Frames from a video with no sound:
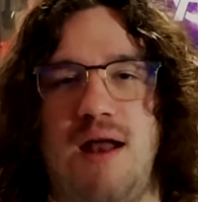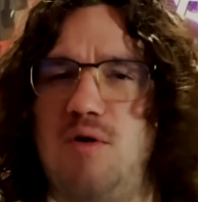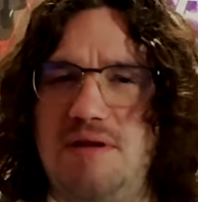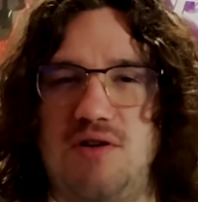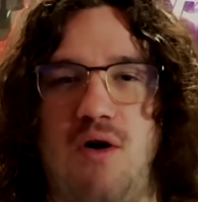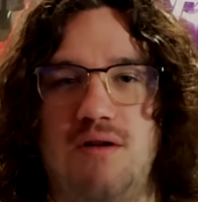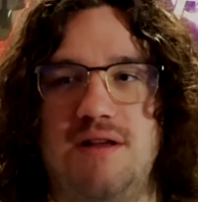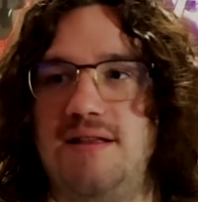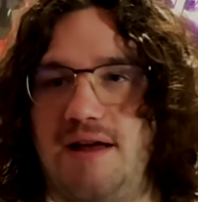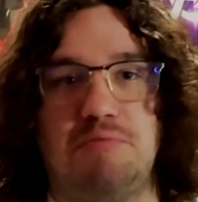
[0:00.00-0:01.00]
And I would be
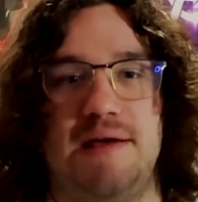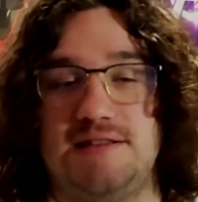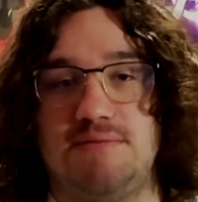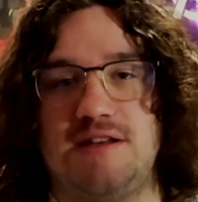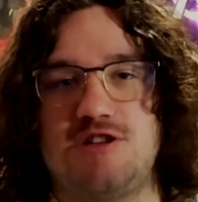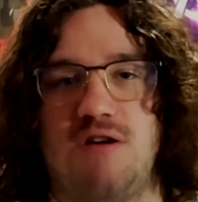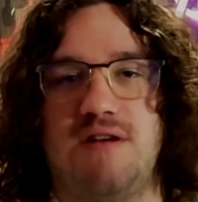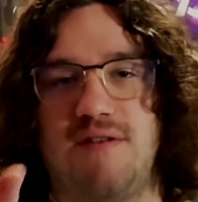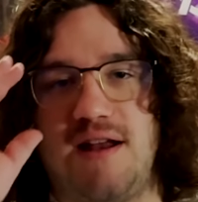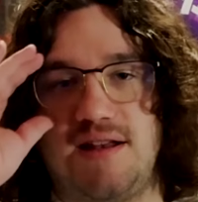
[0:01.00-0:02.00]
totally like pissed at myself
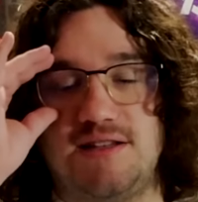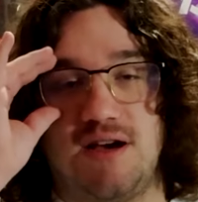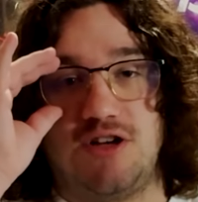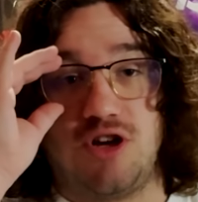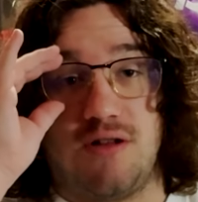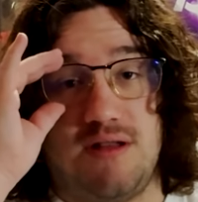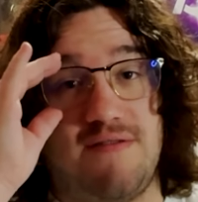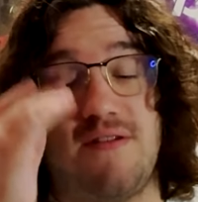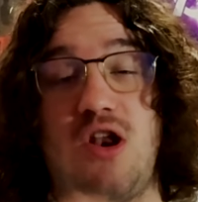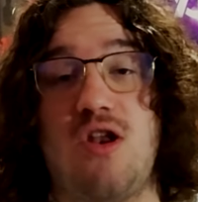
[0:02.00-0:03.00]
if I didn't touch on the
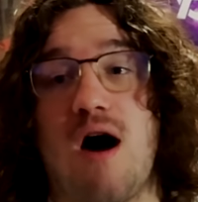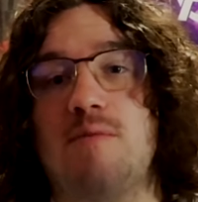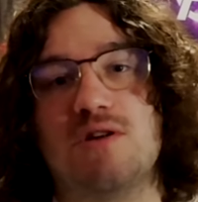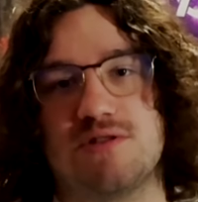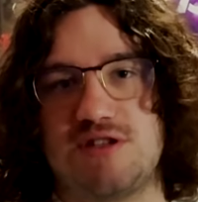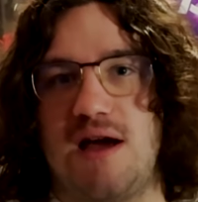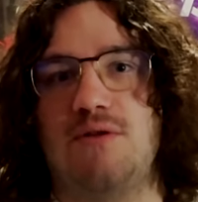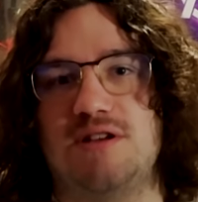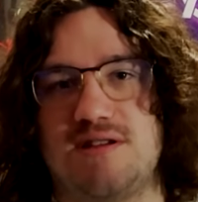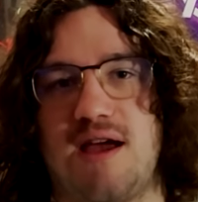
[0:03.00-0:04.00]
phenomenal
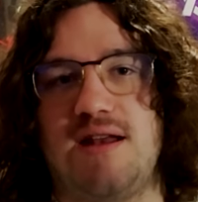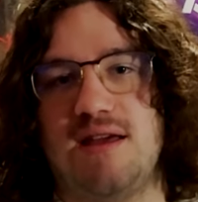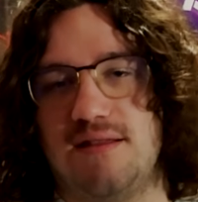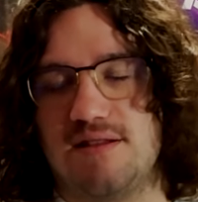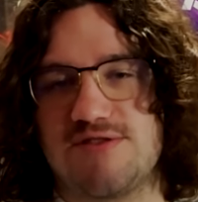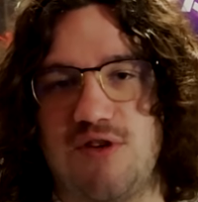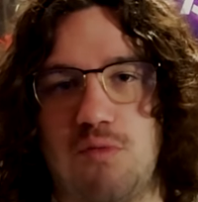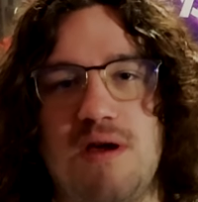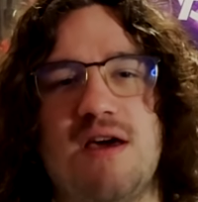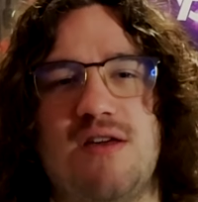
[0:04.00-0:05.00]
sound design in this
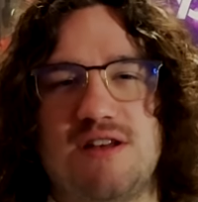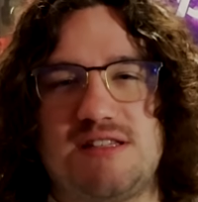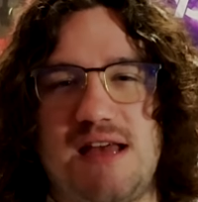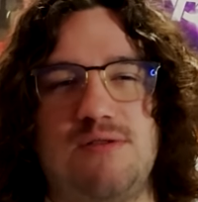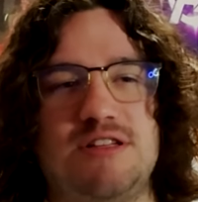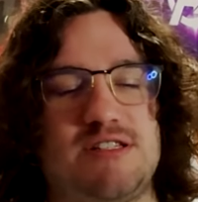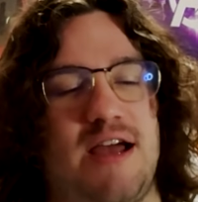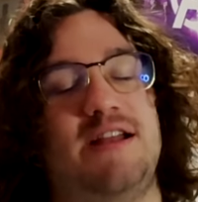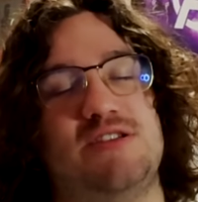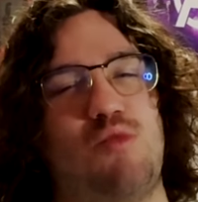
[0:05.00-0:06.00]
film. The sound
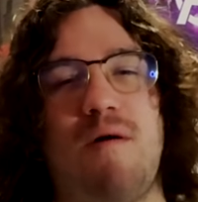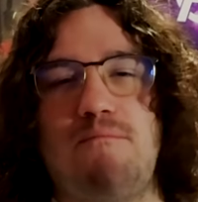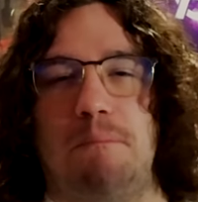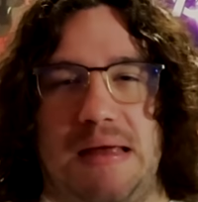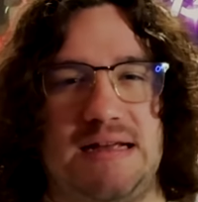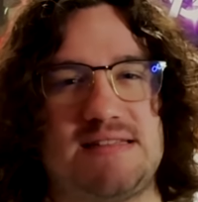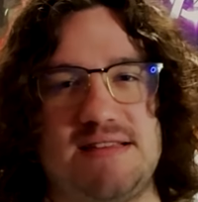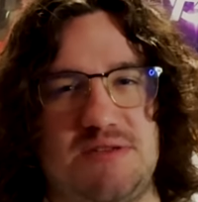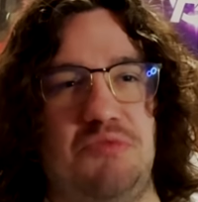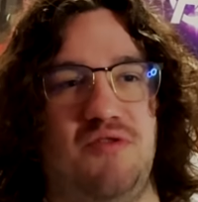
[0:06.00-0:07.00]
design is what makes
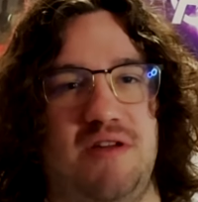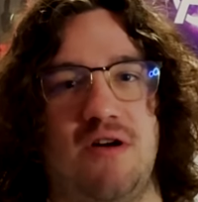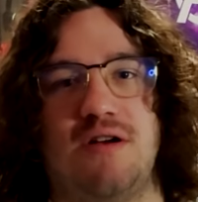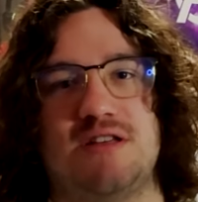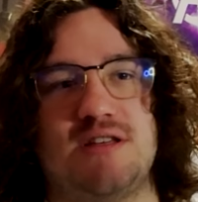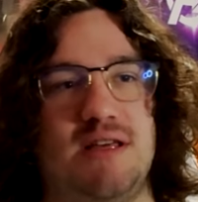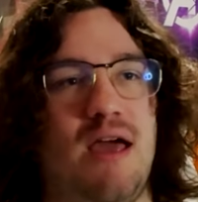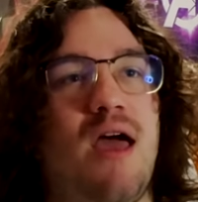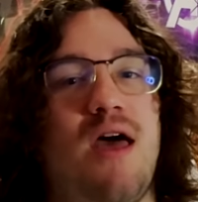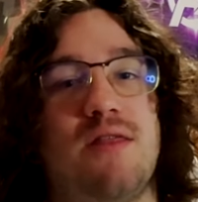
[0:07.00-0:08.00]
this movie, honestly.
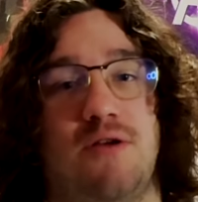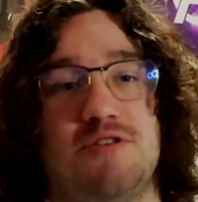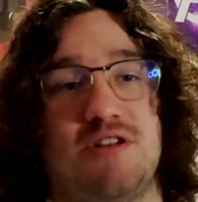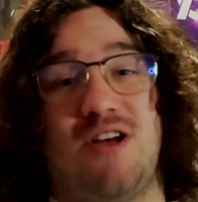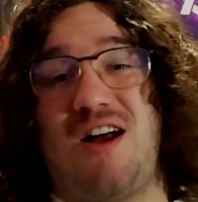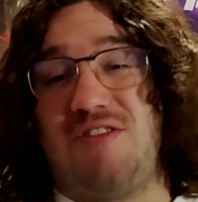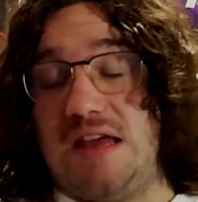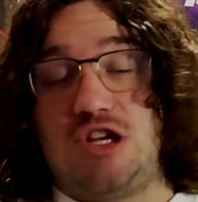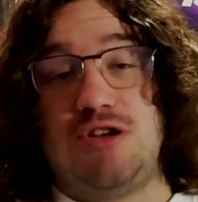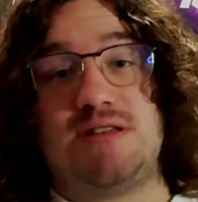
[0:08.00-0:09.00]
There was a lot of
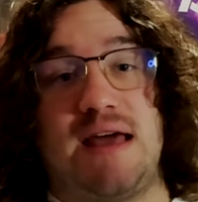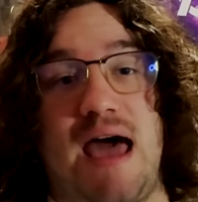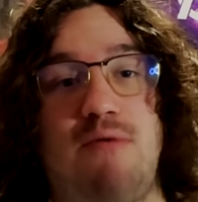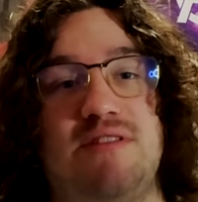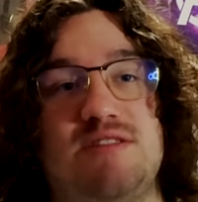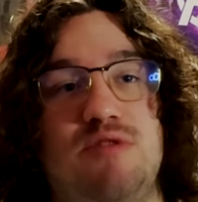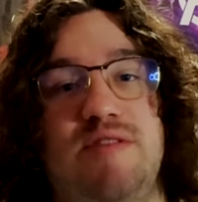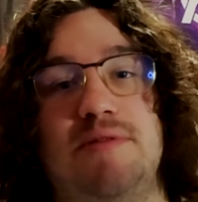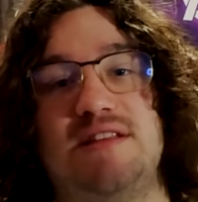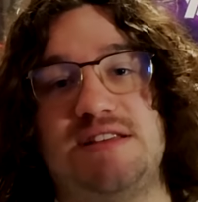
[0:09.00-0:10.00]
issues that I have with this movie,
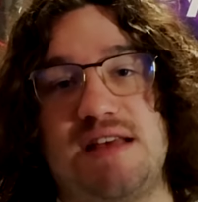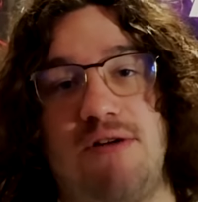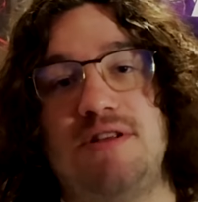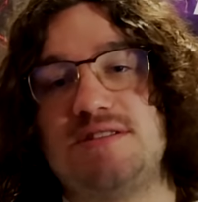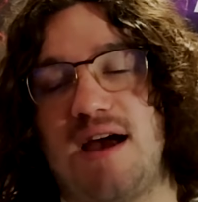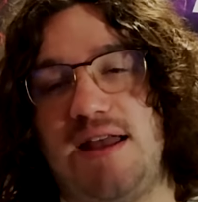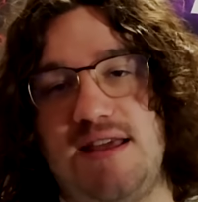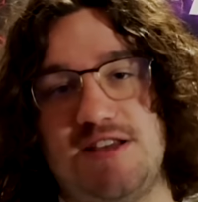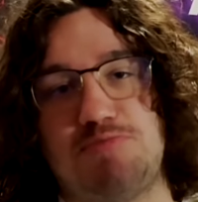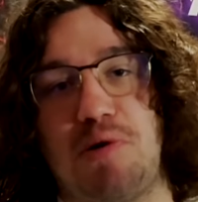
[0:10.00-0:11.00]
but the sound design
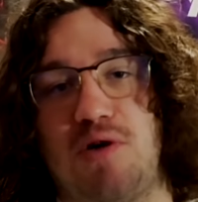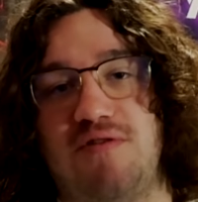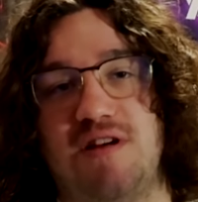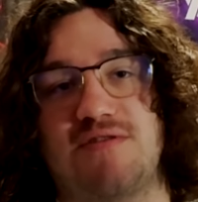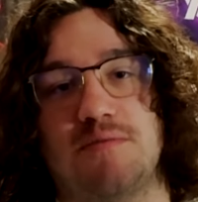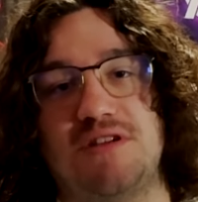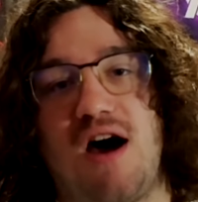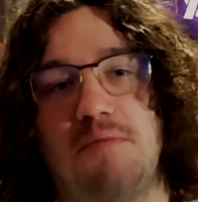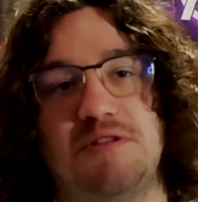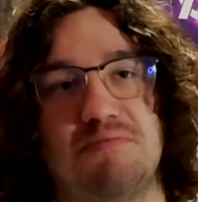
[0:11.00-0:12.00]
is perfect from
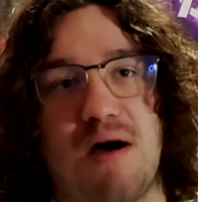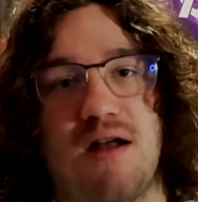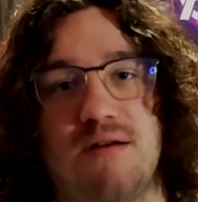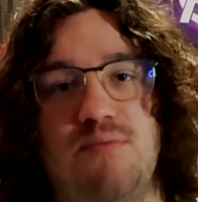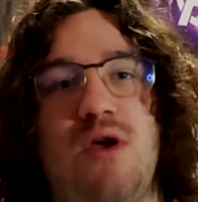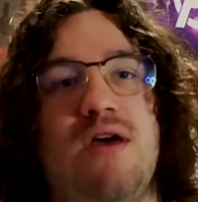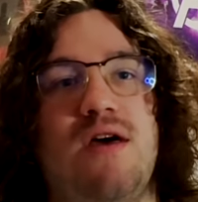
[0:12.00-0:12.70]
top to bottom.